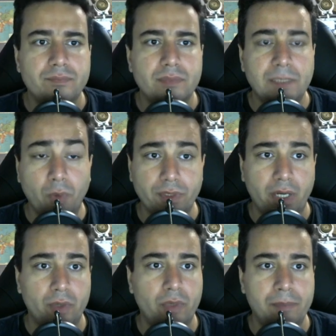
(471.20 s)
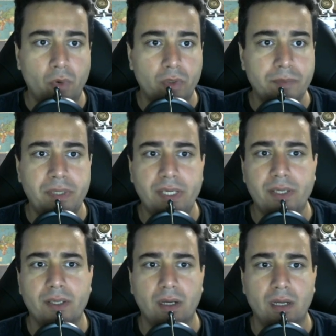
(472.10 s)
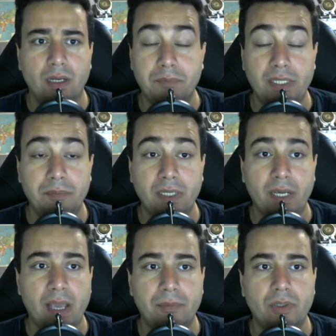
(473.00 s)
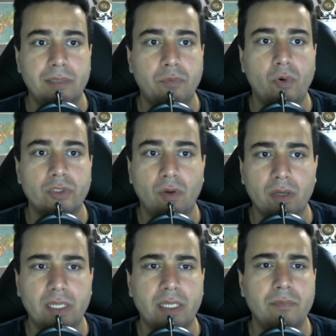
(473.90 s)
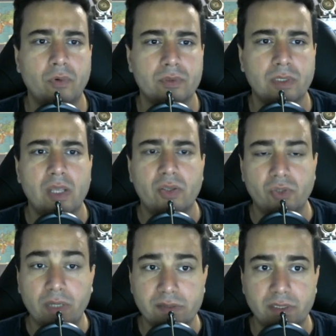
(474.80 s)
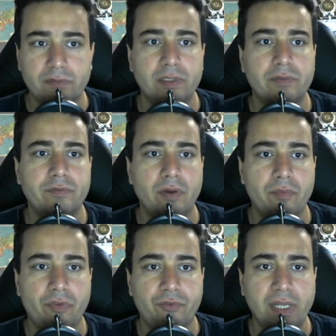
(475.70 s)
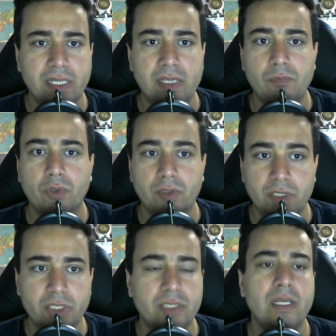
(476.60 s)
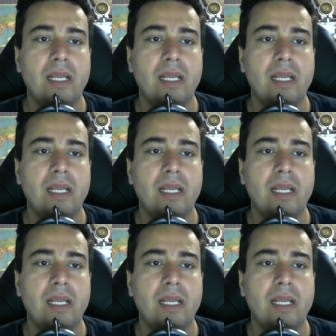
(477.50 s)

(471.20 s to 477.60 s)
import IO, import PIC, PI camera, import logging, import socket server, from threading, import condition,